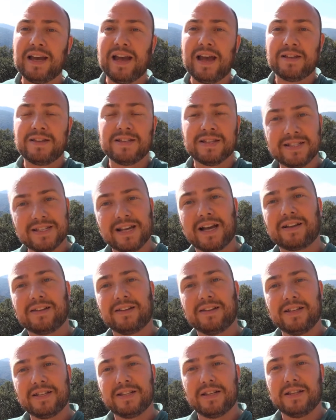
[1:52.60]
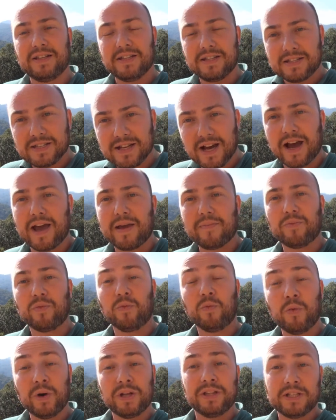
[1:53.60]
at exactly the time
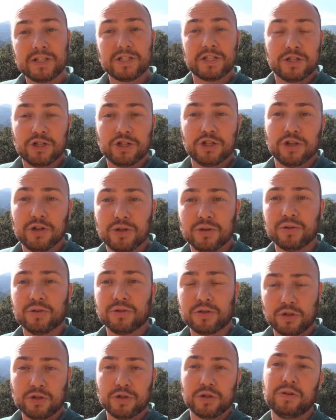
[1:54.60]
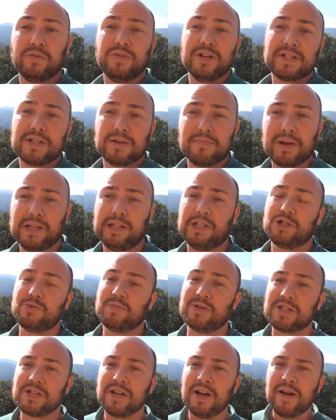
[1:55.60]
when it's due to do risk
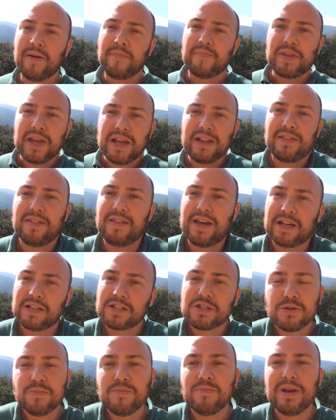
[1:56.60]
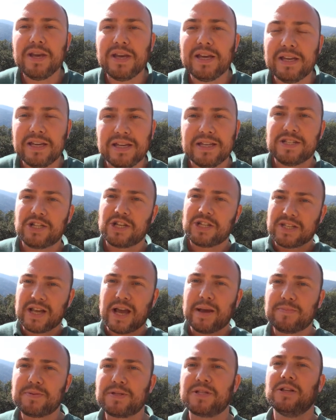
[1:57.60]
management. And that to me is just
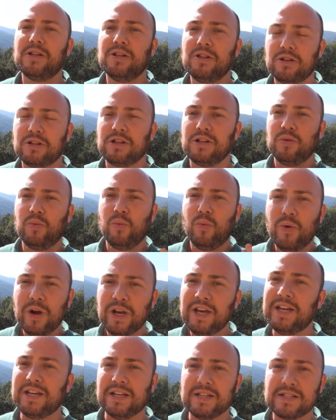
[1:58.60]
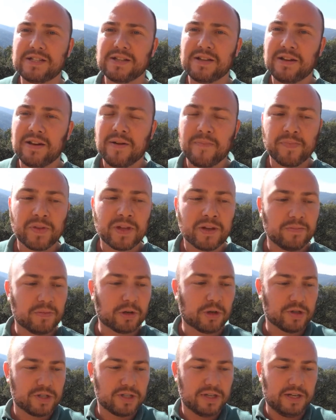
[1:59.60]
absolutely weird,
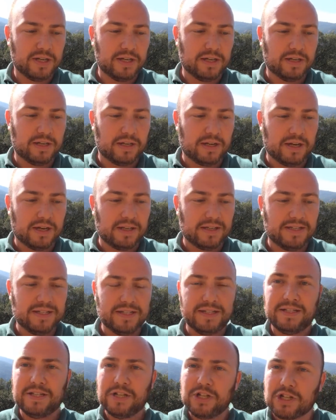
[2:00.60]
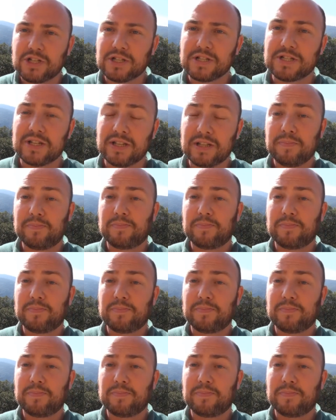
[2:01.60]
because the decisions and the